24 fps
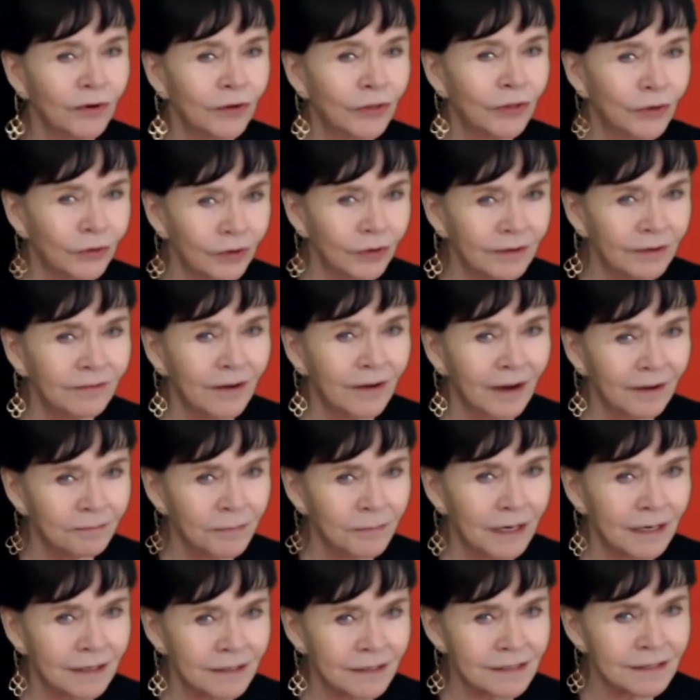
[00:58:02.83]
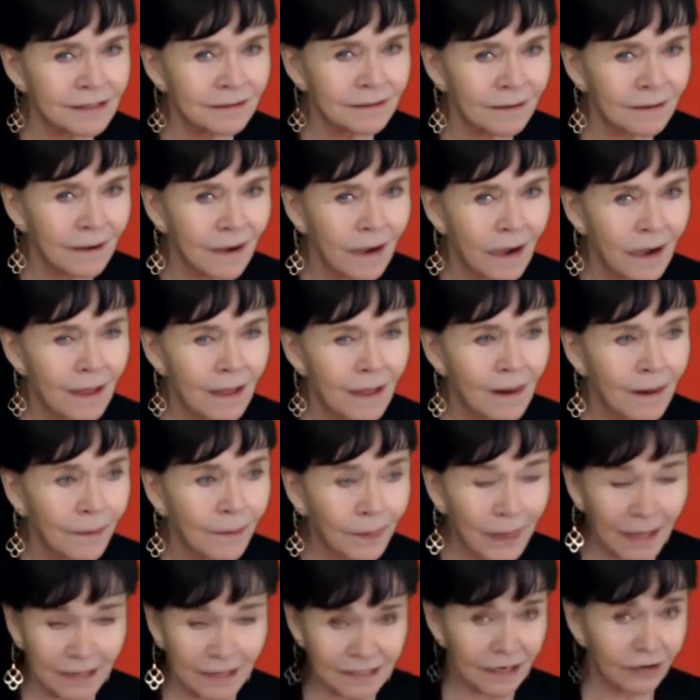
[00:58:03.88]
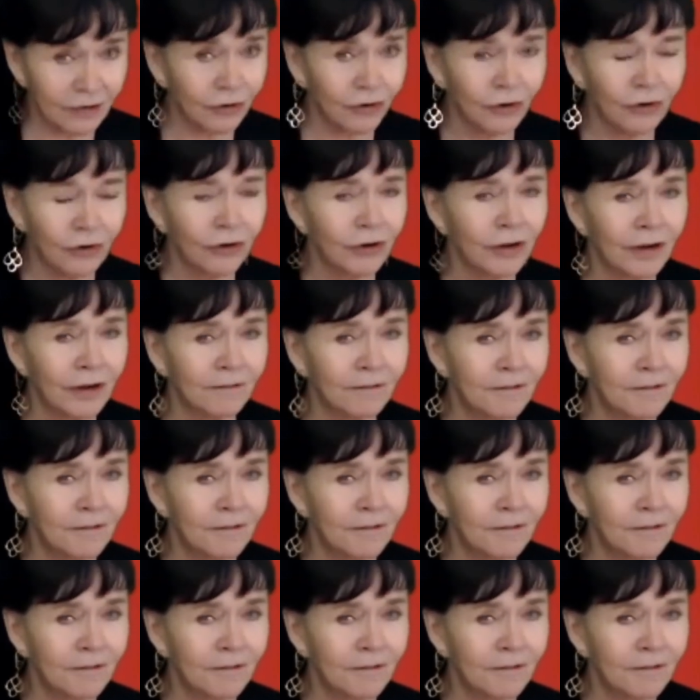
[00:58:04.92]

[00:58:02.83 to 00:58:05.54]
35 minutes. That's unheard of.